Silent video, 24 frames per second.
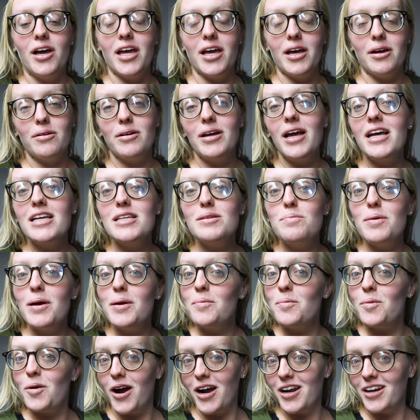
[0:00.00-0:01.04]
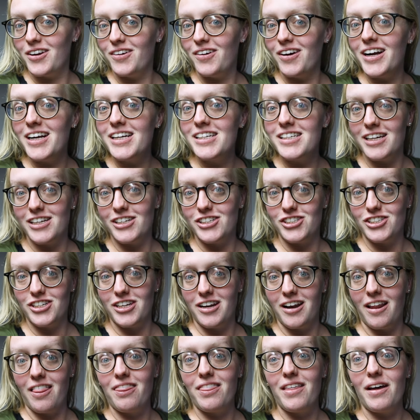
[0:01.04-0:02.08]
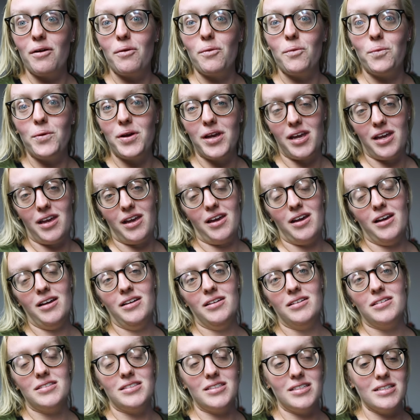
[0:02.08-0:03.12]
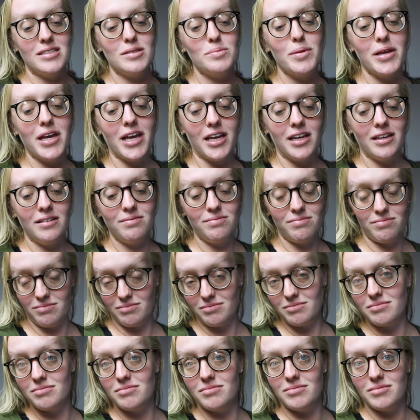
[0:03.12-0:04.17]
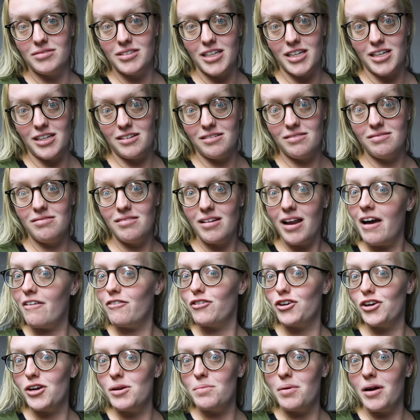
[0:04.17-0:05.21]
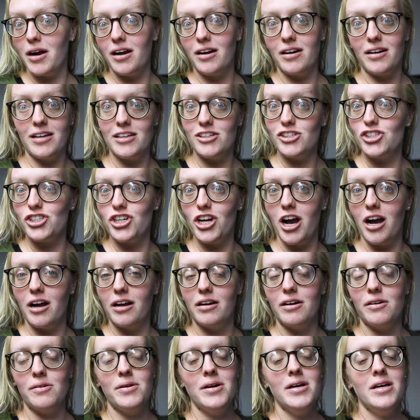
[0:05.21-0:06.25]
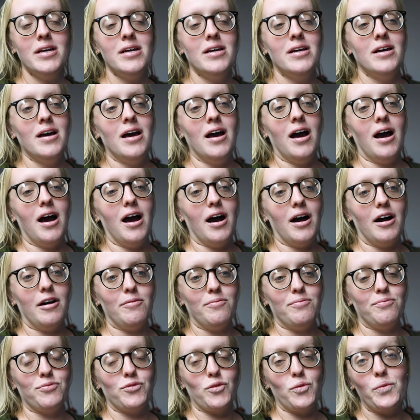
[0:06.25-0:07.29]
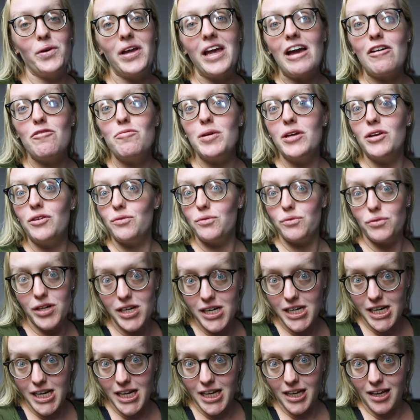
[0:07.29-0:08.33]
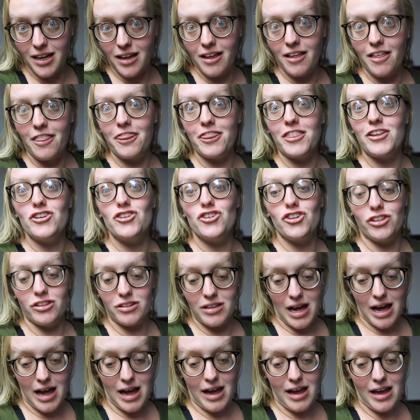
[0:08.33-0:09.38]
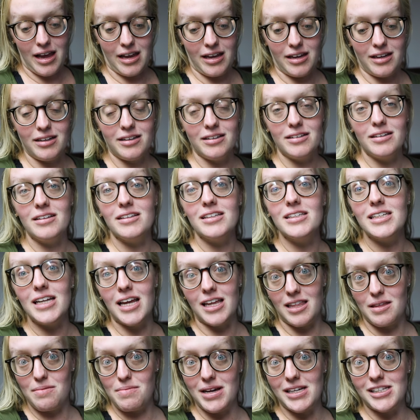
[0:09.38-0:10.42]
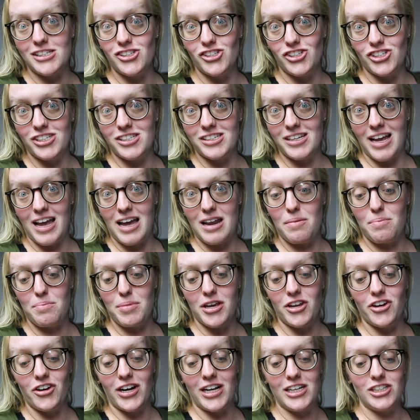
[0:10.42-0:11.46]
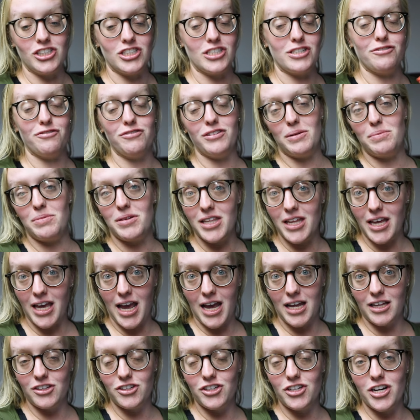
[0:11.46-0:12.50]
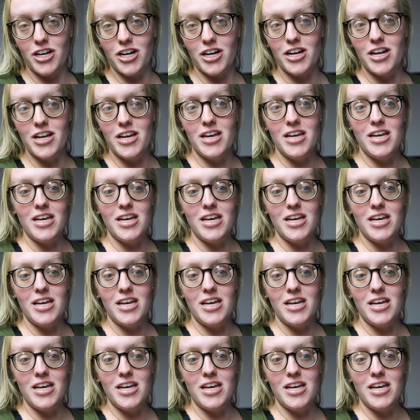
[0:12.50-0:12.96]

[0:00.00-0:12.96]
it has been brought to our attention that we, since being in Evergreen Park in Chicago, um, we have been reading the July daily messages again. Peter had just flipped the calendar